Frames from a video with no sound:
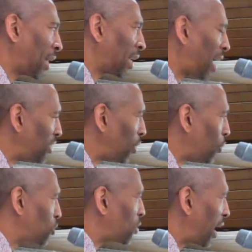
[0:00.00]
God
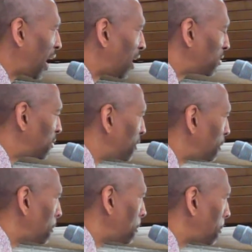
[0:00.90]
knows you have.
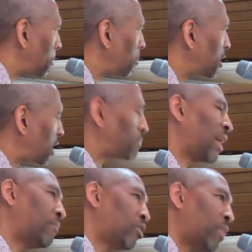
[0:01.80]

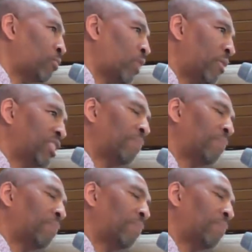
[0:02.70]
Sometimes you've been weary.